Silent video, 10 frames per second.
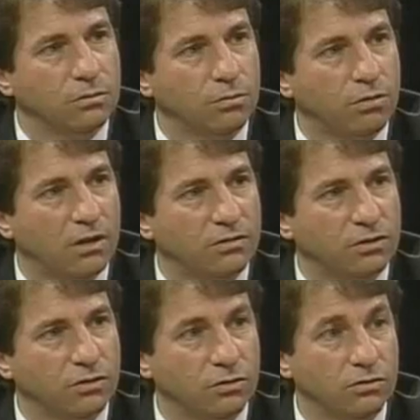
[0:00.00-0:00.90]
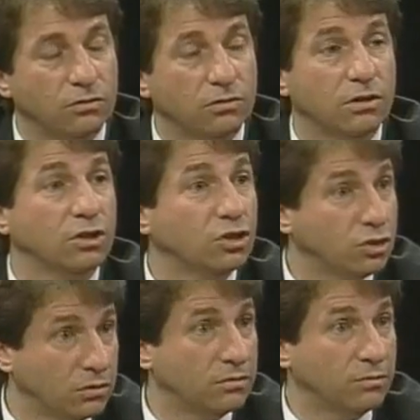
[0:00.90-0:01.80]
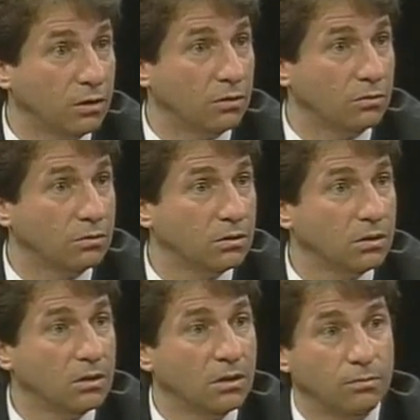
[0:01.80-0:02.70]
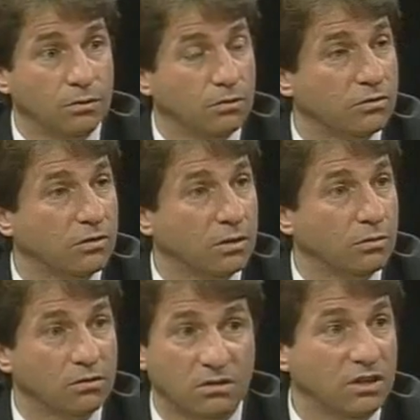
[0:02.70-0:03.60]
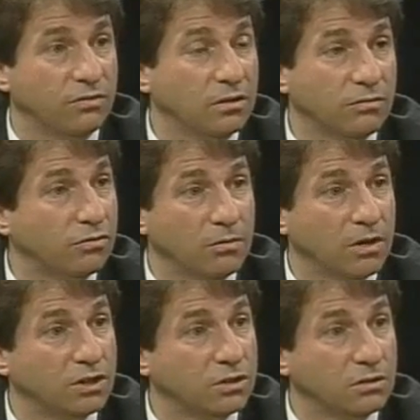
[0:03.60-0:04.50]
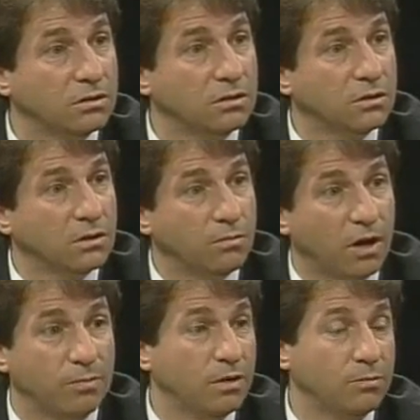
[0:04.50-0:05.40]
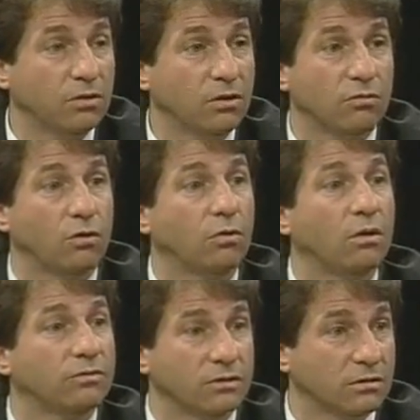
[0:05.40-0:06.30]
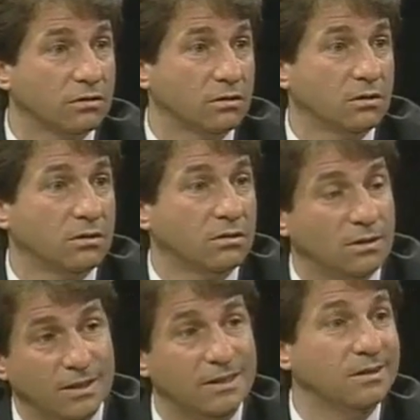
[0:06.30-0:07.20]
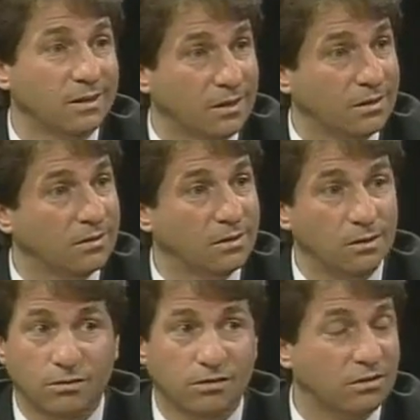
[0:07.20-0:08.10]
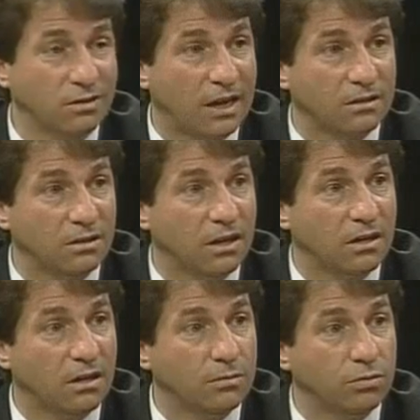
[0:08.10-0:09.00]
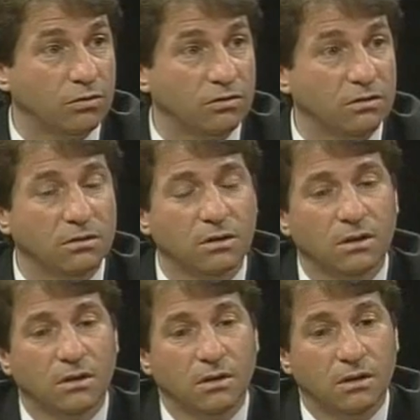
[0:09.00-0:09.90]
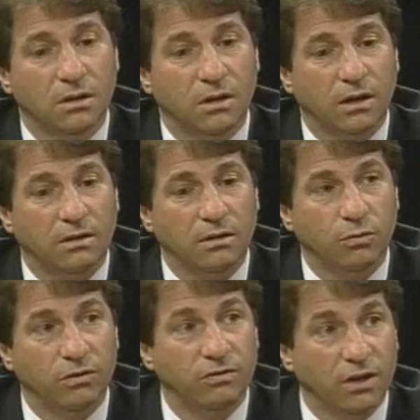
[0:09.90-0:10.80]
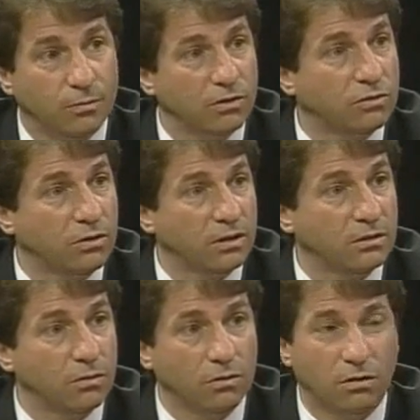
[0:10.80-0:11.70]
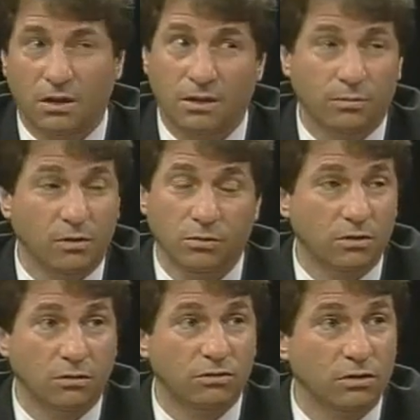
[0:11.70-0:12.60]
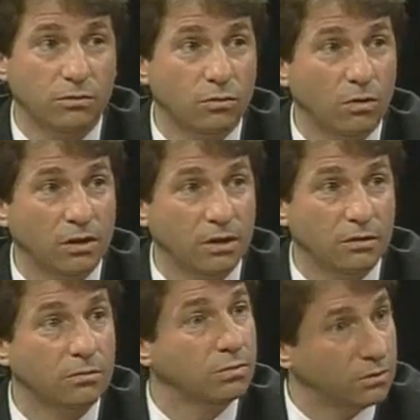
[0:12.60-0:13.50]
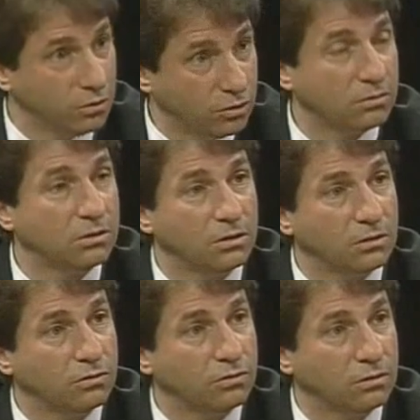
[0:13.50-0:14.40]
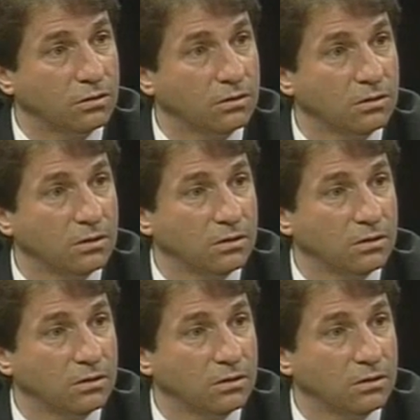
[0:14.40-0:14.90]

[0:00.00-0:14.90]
who the prosecutors should have known because they were given information by people in their own office that indicated he was exactly that kind of person. And I think we've demonstrated, although a lot of people don't seem to want to hear it, but the jury understood it,